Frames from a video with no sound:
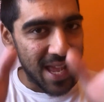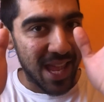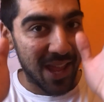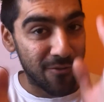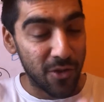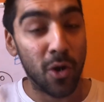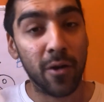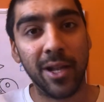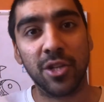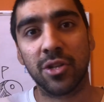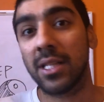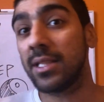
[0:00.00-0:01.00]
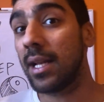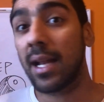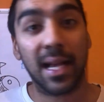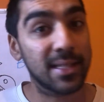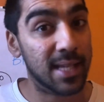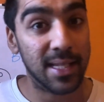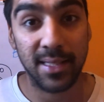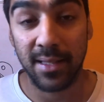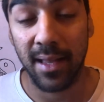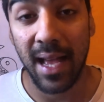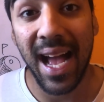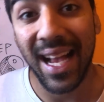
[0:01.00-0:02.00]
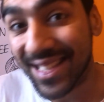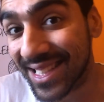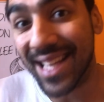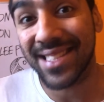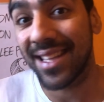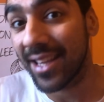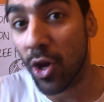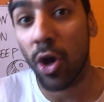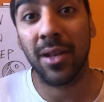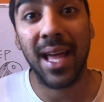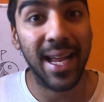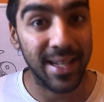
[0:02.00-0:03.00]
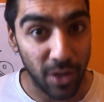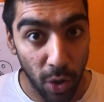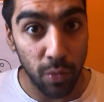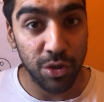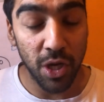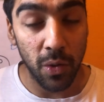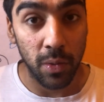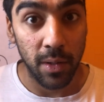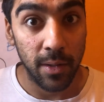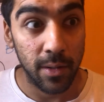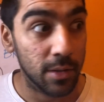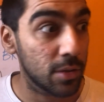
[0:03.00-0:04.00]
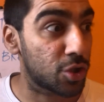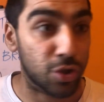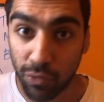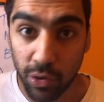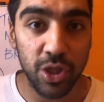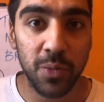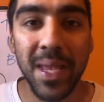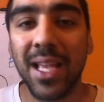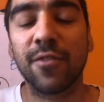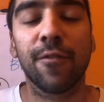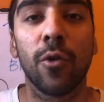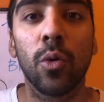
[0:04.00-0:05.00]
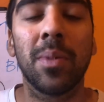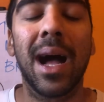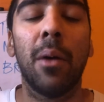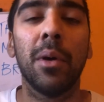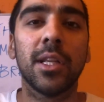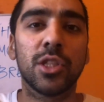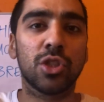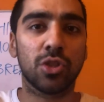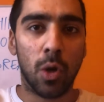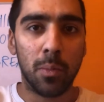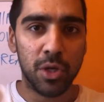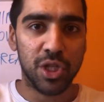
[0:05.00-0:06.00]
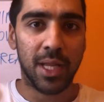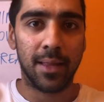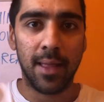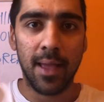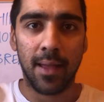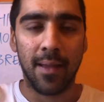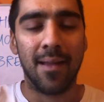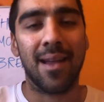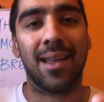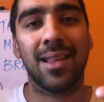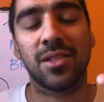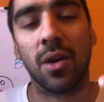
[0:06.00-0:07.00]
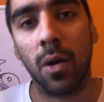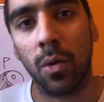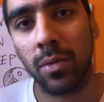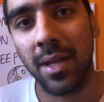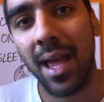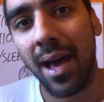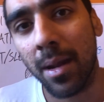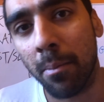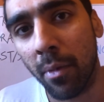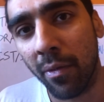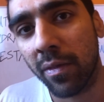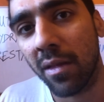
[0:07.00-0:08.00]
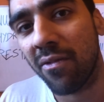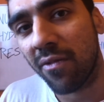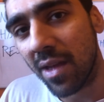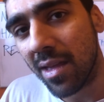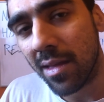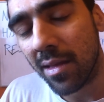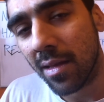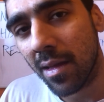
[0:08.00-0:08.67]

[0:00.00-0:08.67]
if you're interested in accessing the online dojo, trust me, it's full power. There's so much in there, and it's only at a monthly fee.